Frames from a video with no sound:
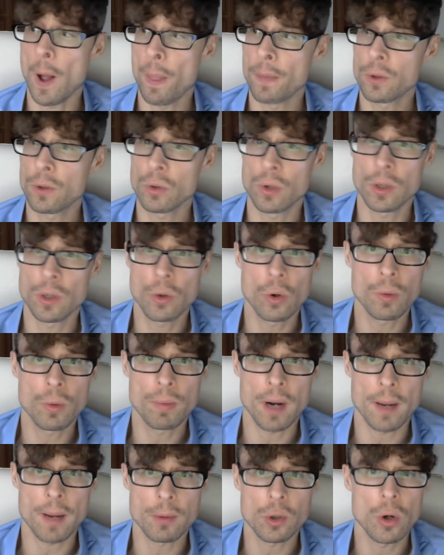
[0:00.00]
So it
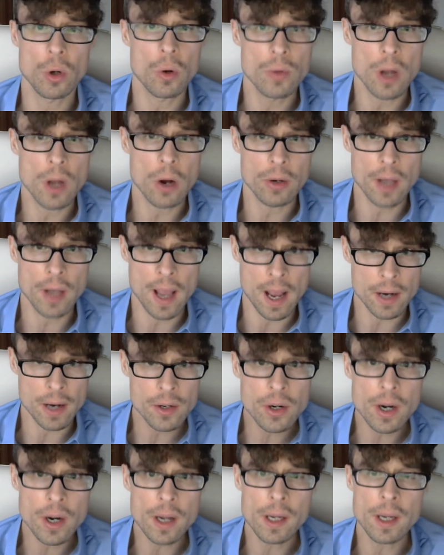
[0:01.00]
could perhaps slow down
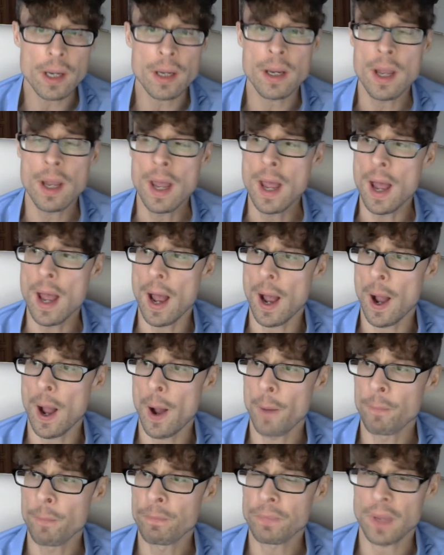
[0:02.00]
hair graying.
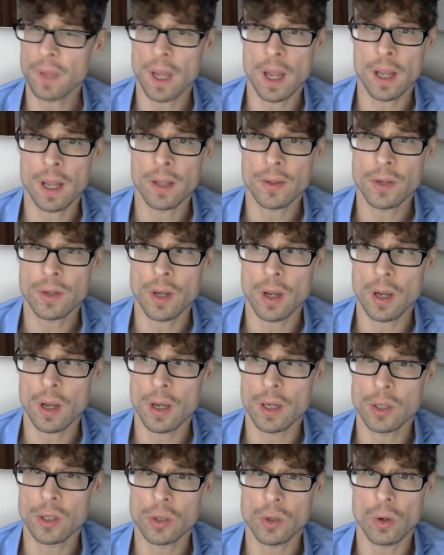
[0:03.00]

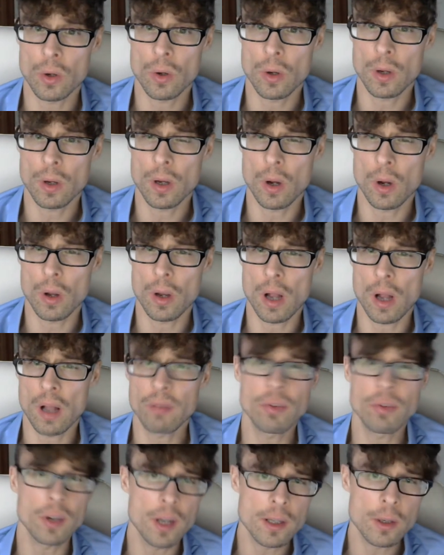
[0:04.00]
It's
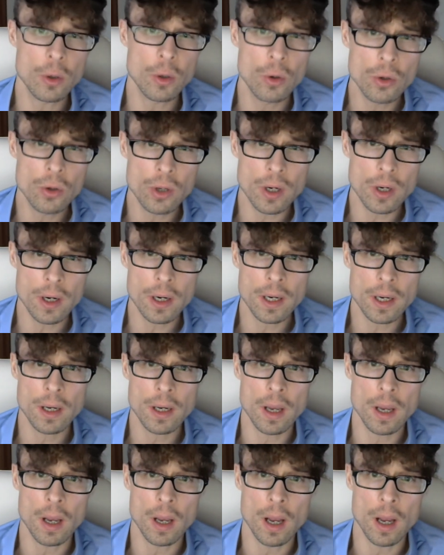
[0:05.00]

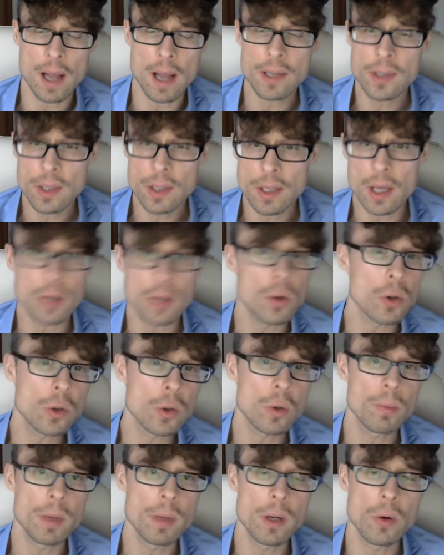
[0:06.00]
alpha-ketoglutarate acid has
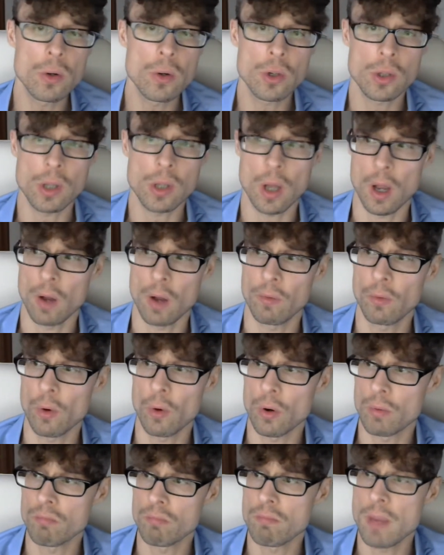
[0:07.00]
also been used
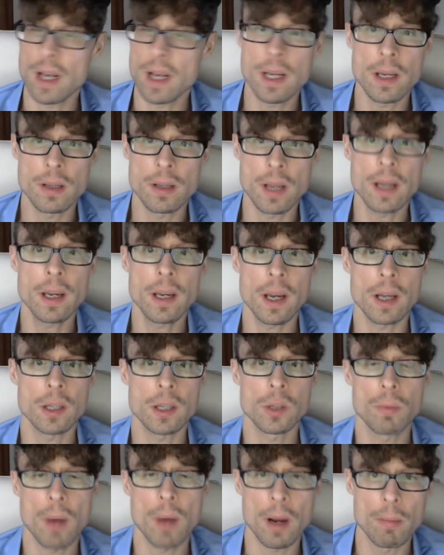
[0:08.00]
for many
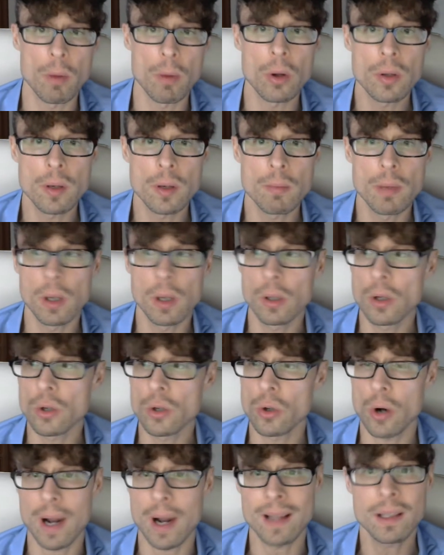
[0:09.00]
decades by
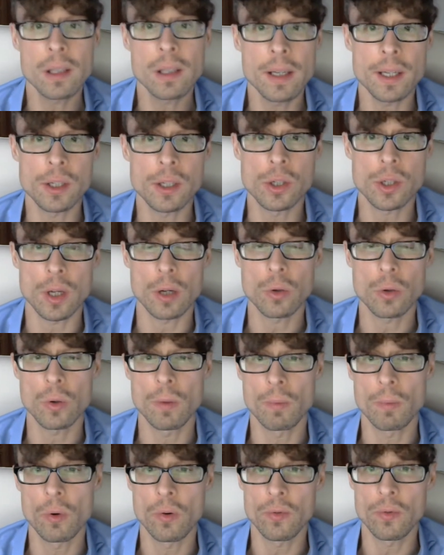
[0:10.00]
bodybuilders or athletes to
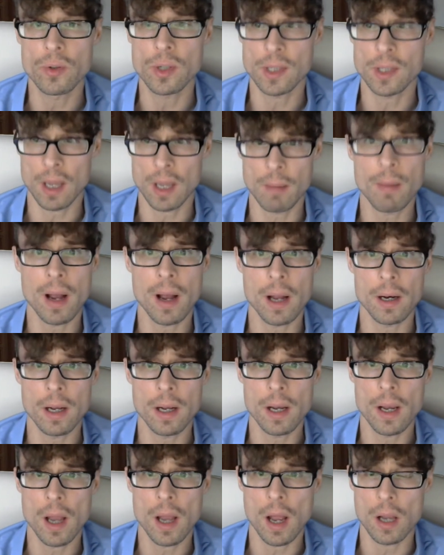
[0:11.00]
improve
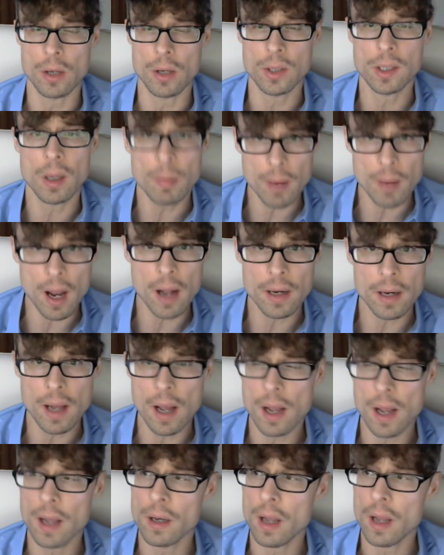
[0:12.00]

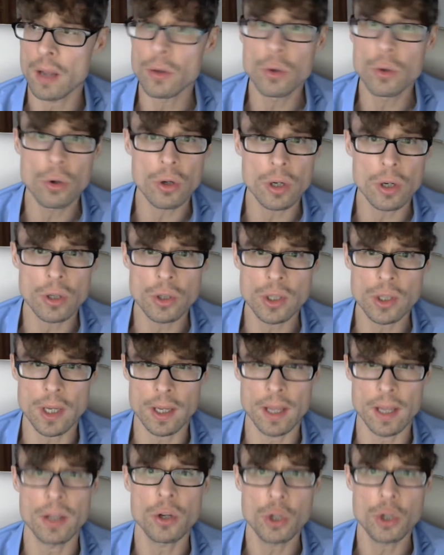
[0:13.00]
stamina and endurance
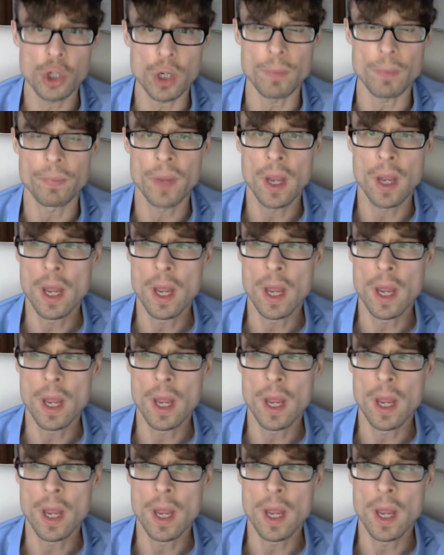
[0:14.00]
and energy.